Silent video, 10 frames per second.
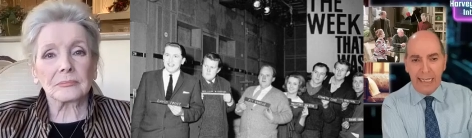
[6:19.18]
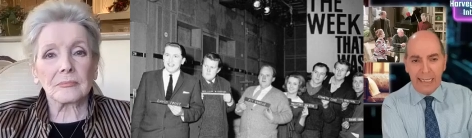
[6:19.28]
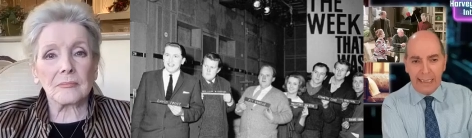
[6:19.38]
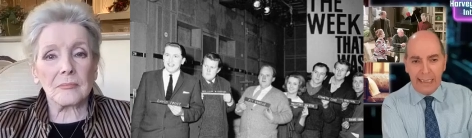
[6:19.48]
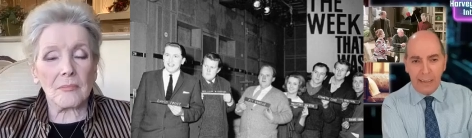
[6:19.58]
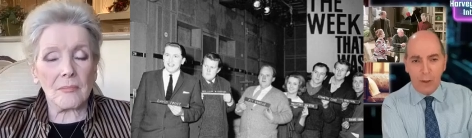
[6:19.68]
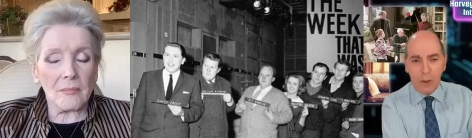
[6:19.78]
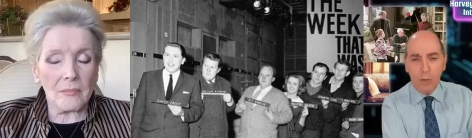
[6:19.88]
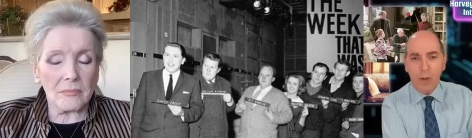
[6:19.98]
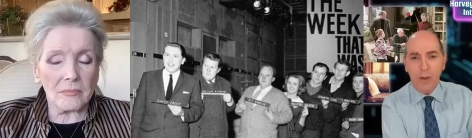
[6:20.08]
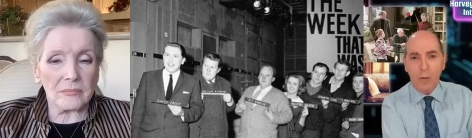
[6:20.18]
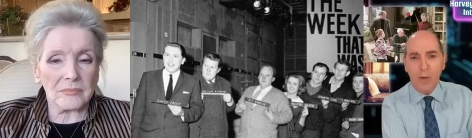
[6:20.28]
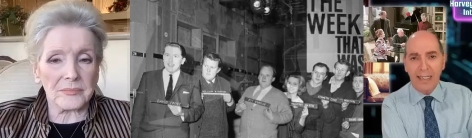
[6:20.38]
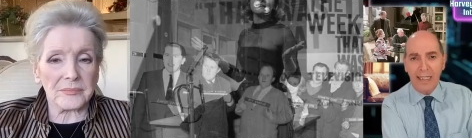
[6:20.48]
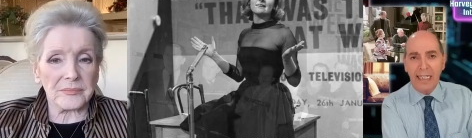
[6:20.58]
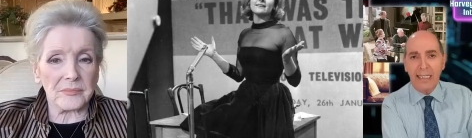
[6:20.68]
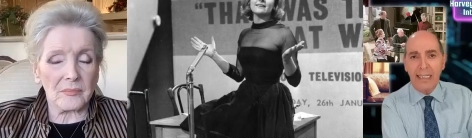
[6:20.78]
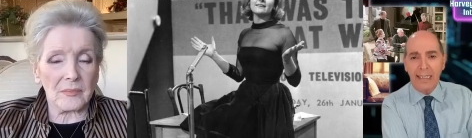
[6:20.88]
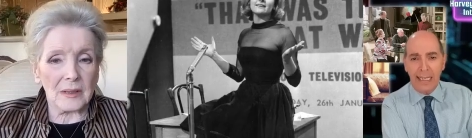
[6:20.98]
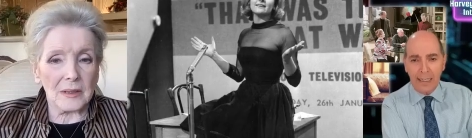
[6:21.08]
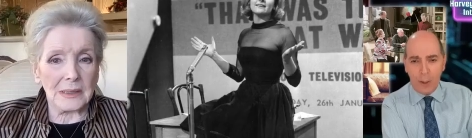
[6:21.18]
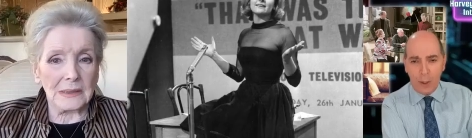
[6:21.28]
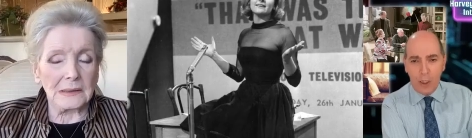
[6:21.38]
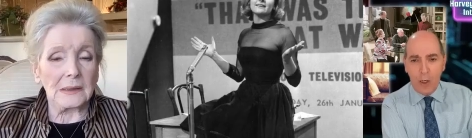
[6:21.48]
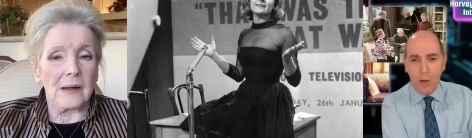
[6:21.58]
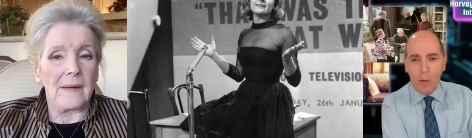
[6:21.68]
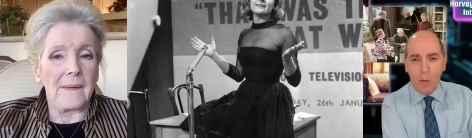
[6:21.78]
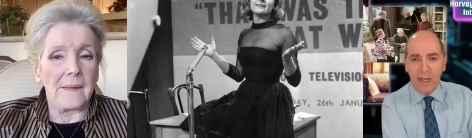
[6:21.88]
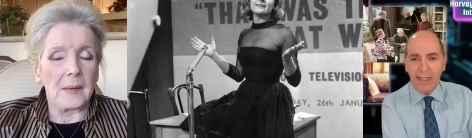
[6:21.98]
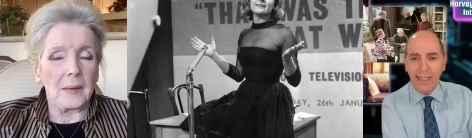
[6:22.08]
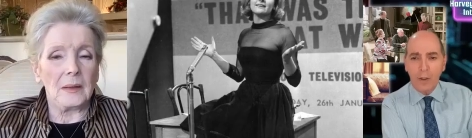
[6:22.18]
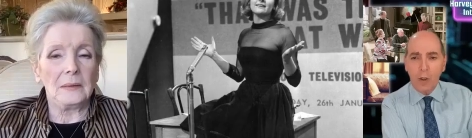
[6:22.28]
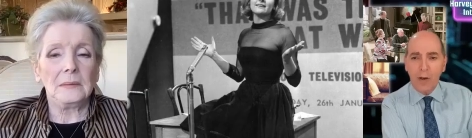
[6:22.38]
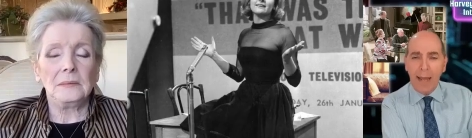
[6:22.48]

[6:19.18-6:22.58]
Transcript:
Speaker 1: England, you were the resident singer. Was it your